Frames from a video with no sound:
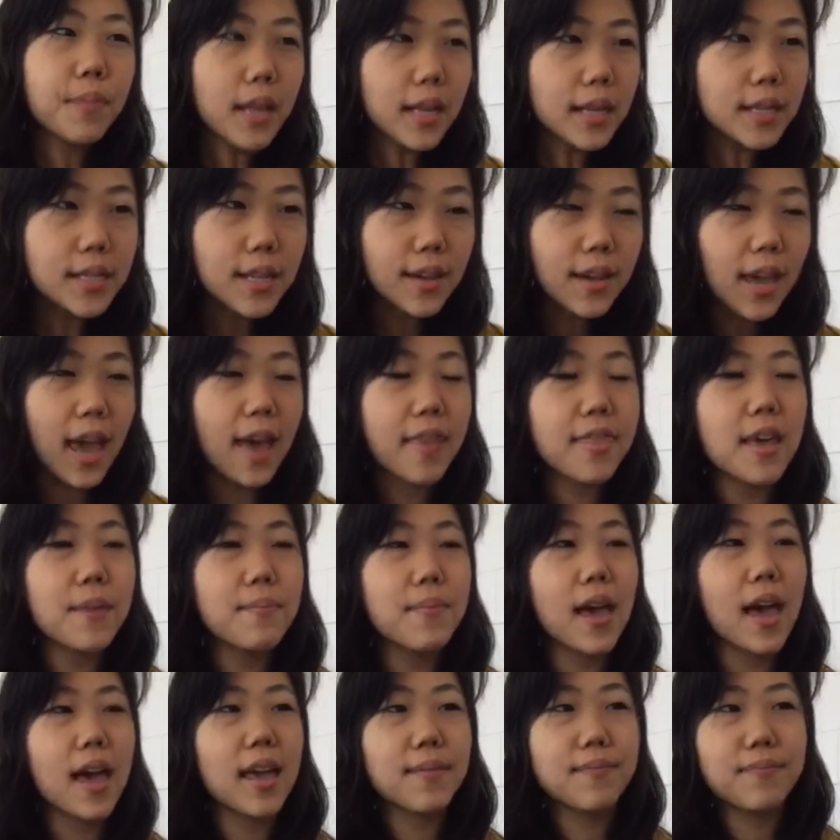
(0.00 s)
So yeah, then
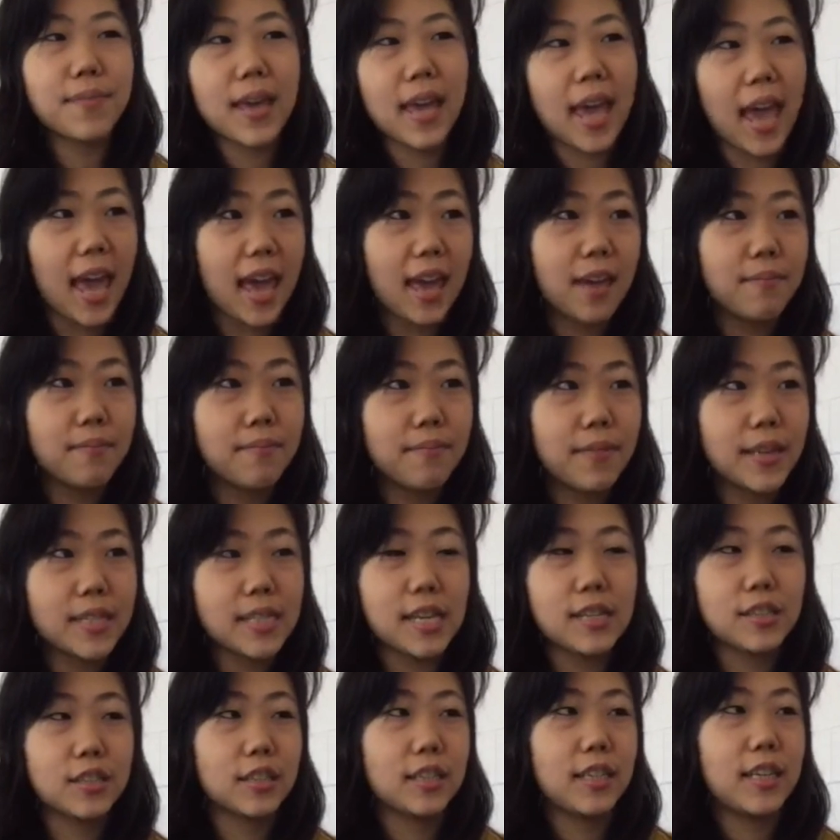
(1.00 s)
I became
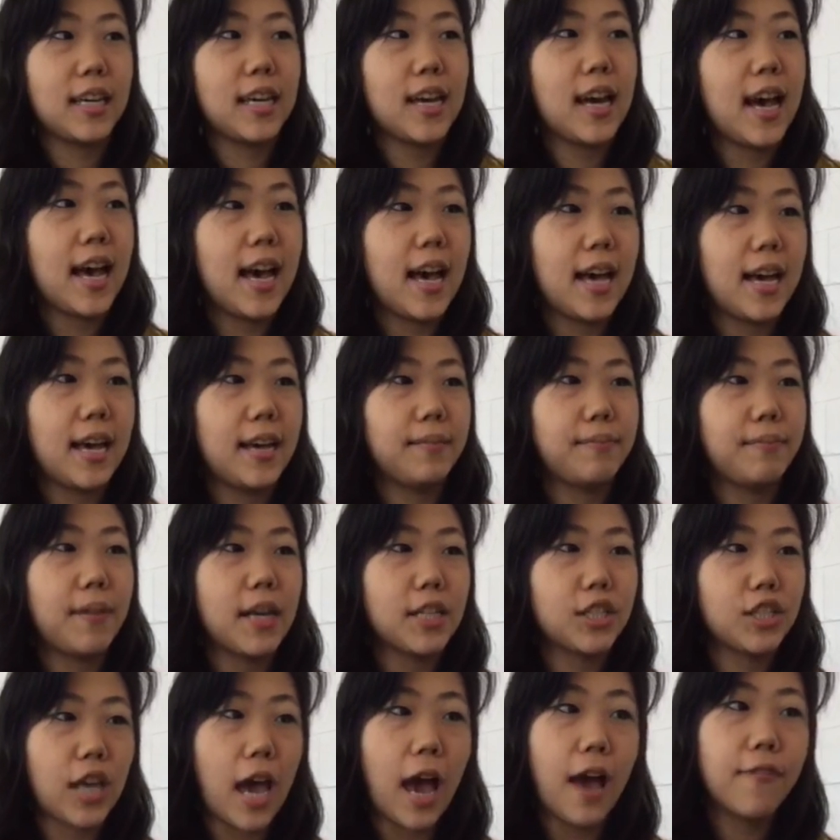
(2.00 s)
essentially a
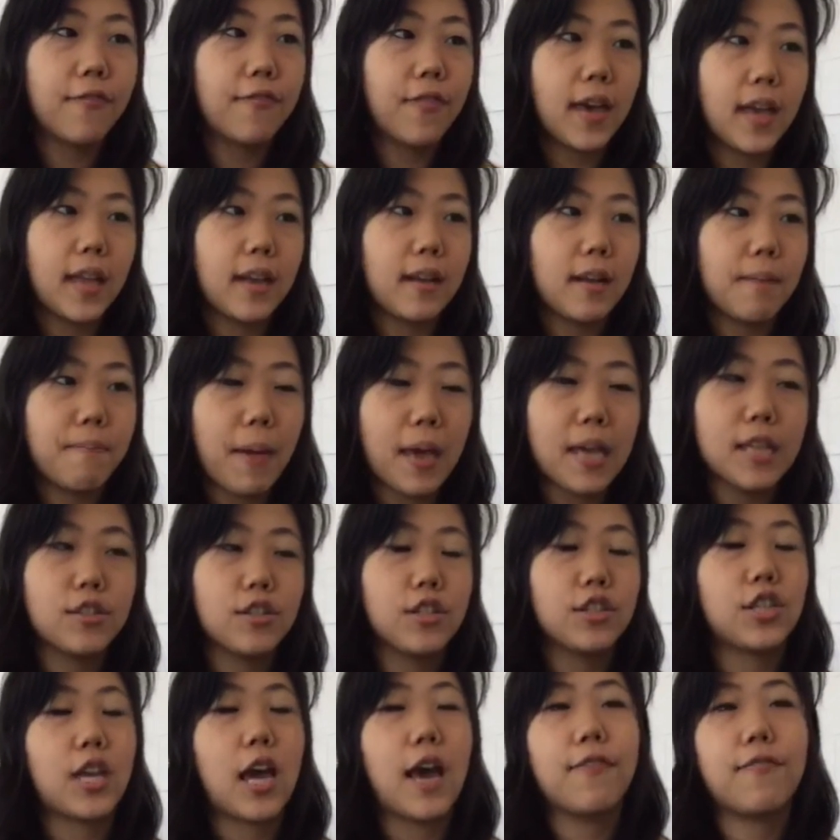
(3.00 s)
chef and a pastry
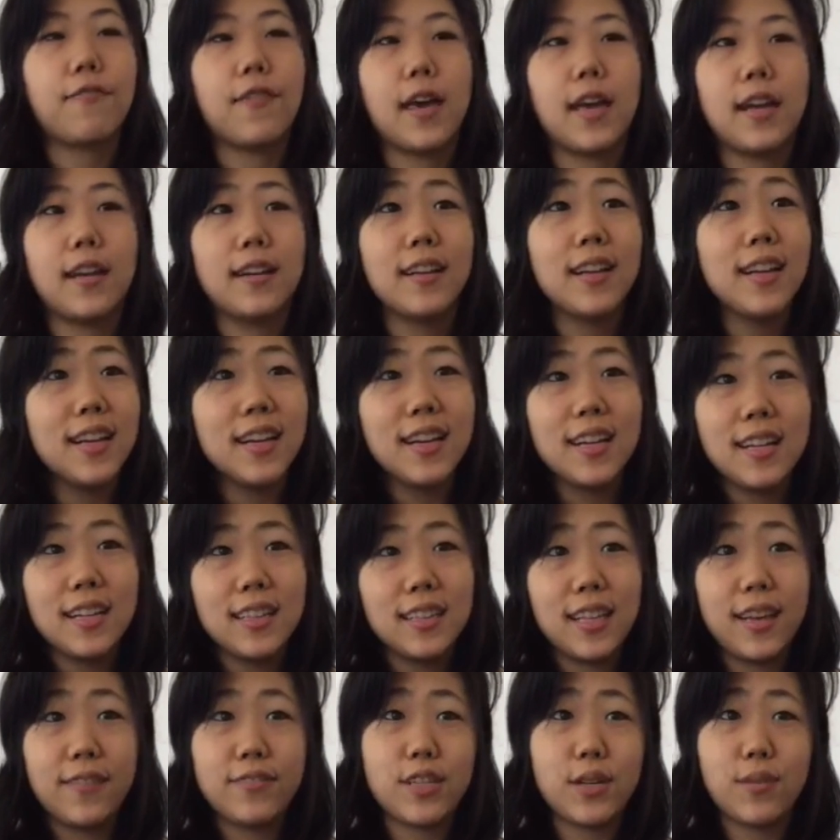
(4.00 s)
chef, and
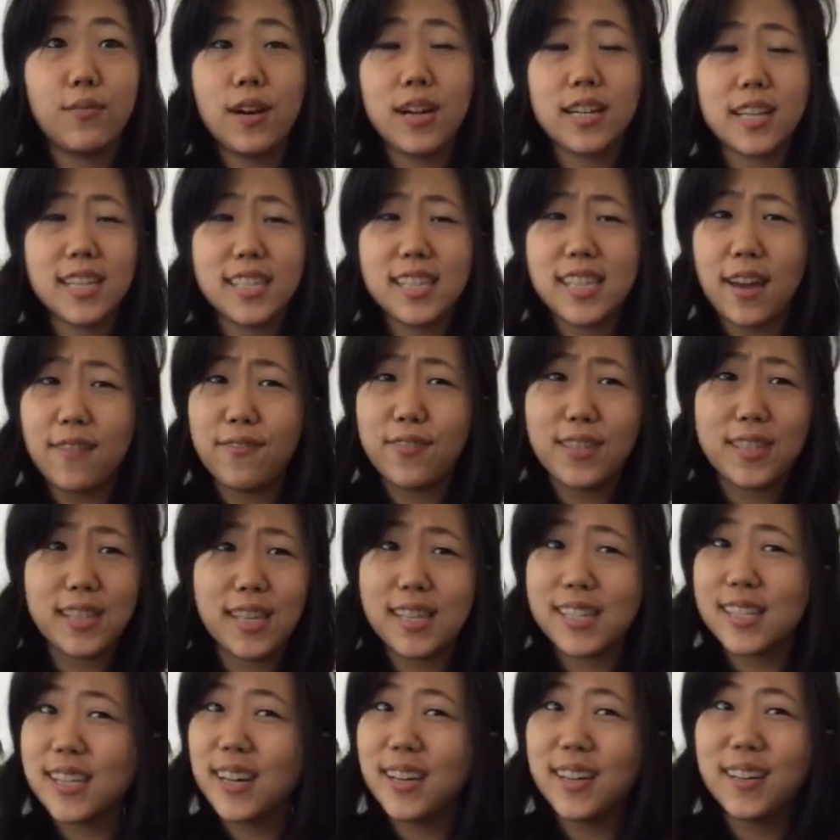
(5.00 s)
lived and worked in San
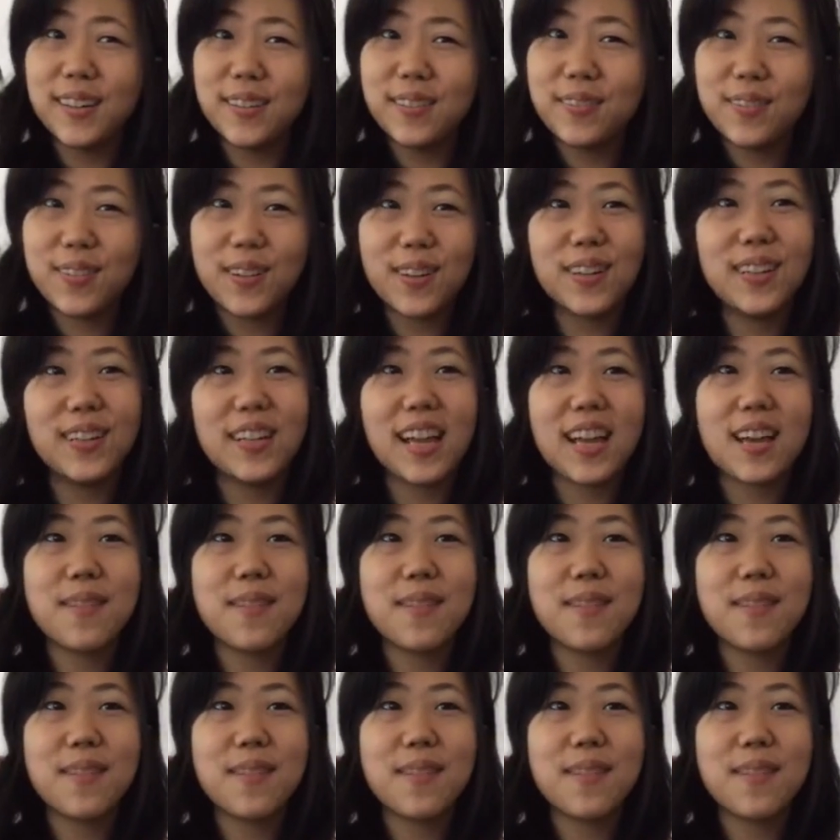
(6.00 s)
Francisco for like